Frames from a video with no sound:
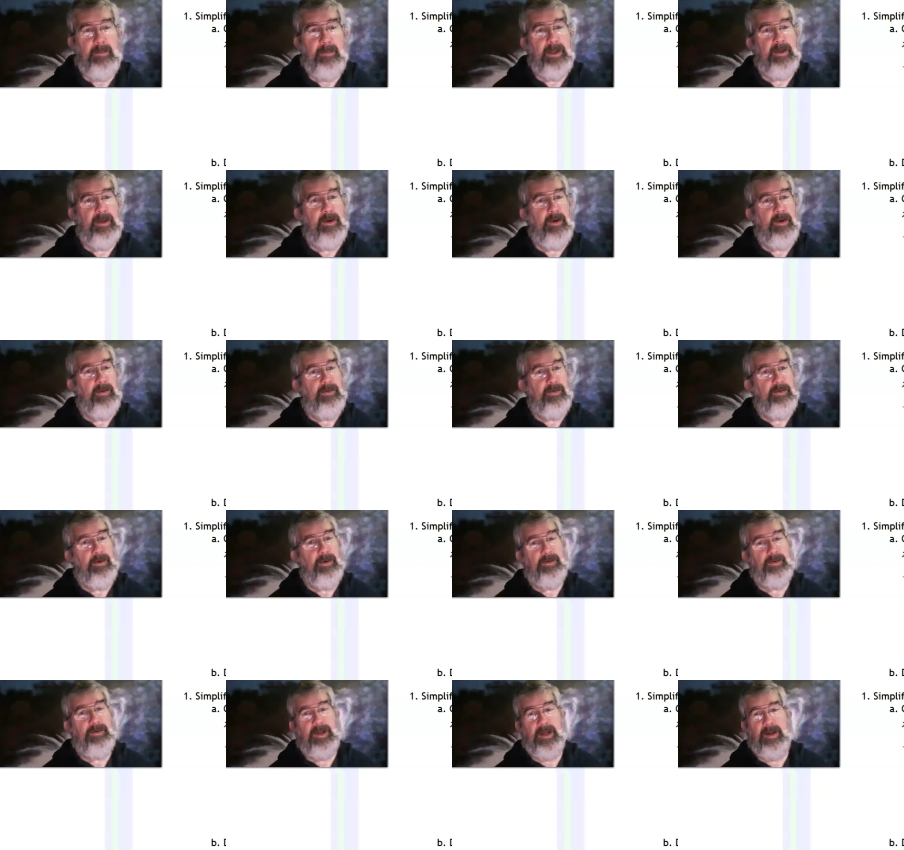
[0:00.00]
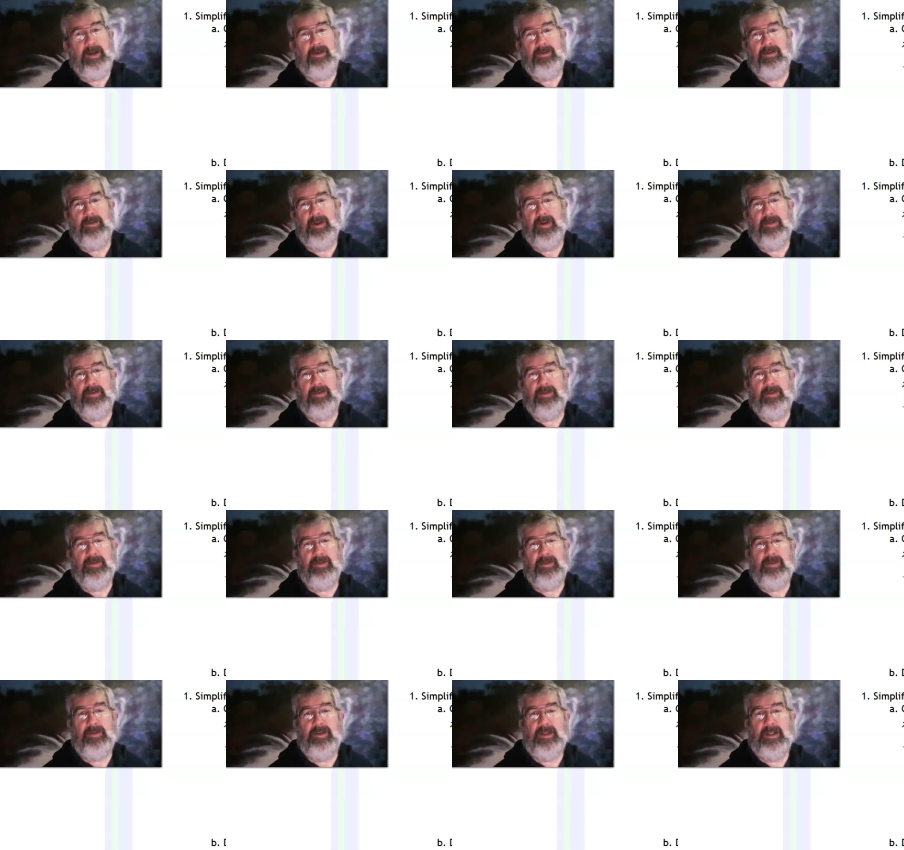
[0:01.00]
It also tells us
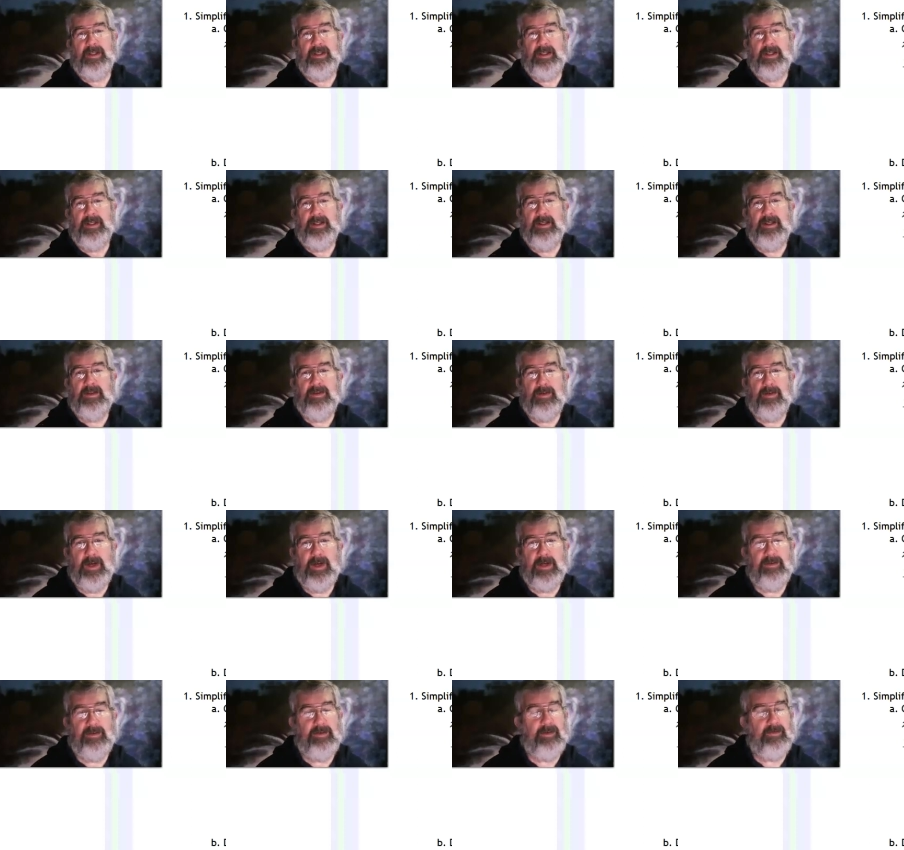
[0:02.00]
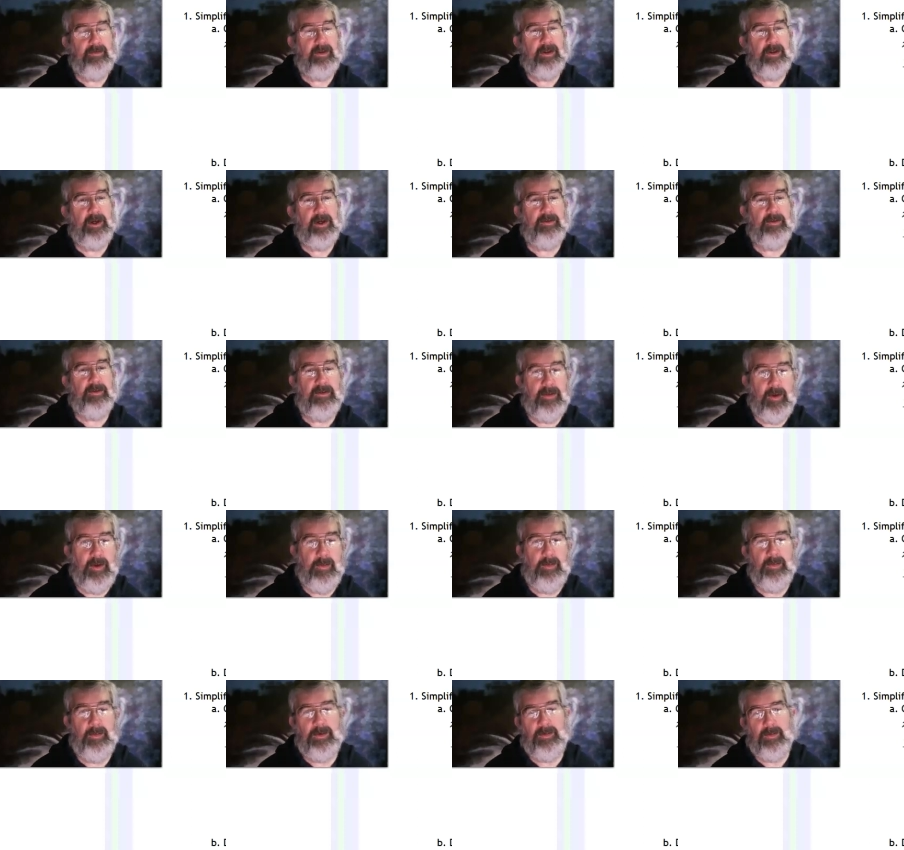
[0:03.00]
the direction of the largest
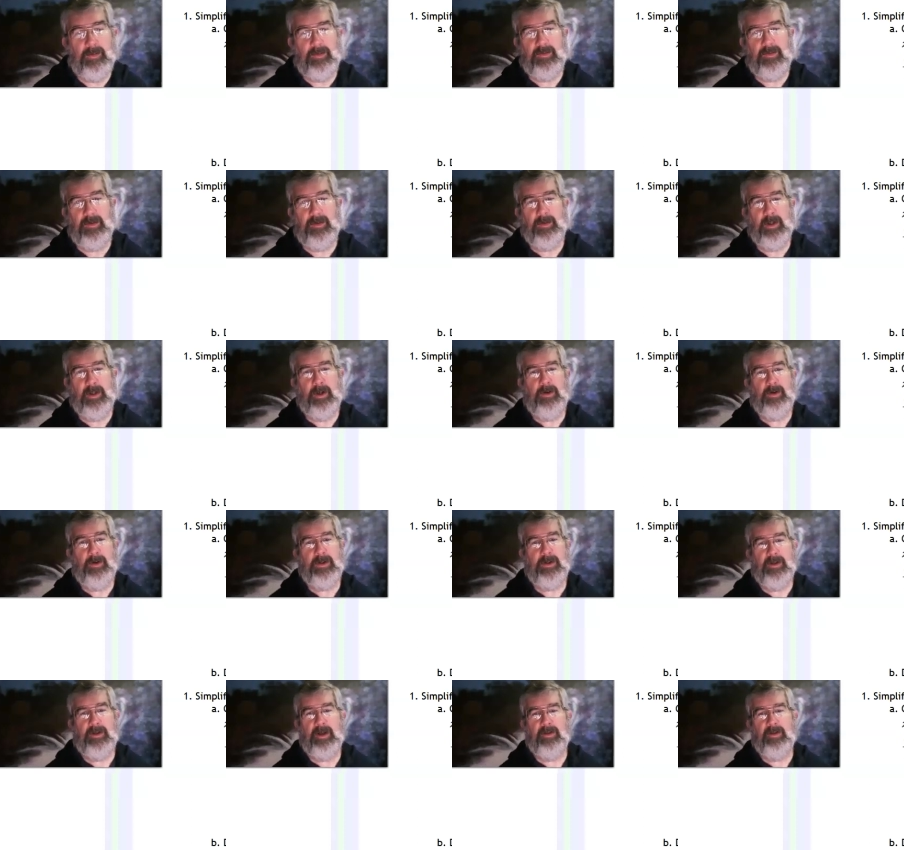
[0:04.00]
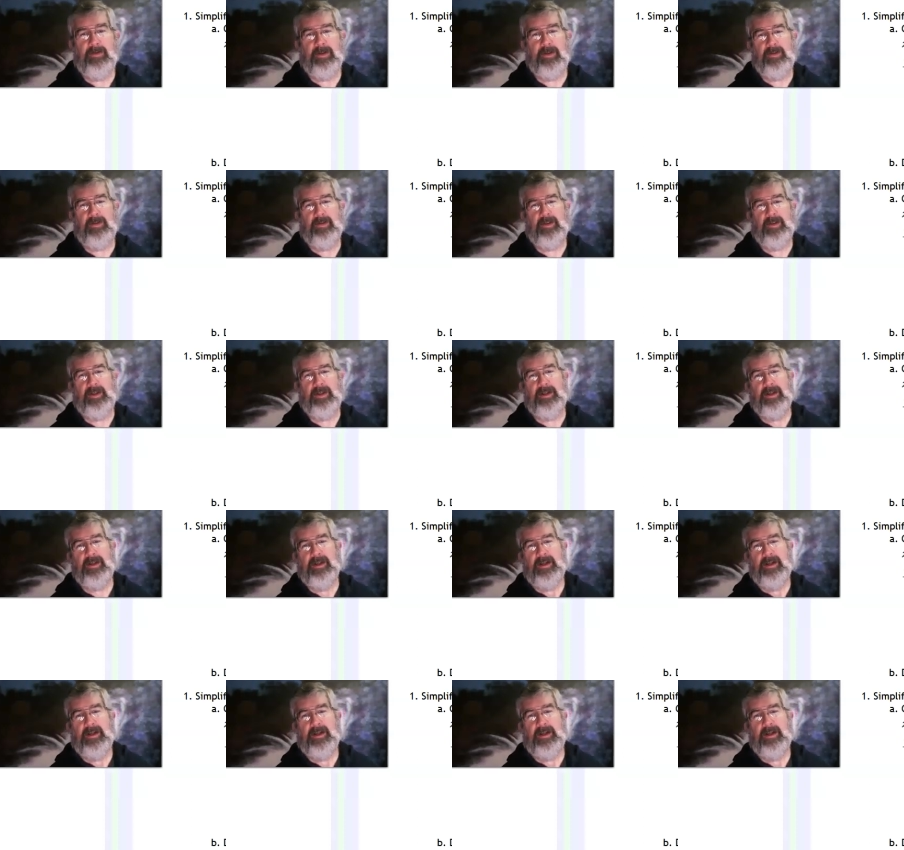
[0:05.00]
slope, which we'll see below. It tells us the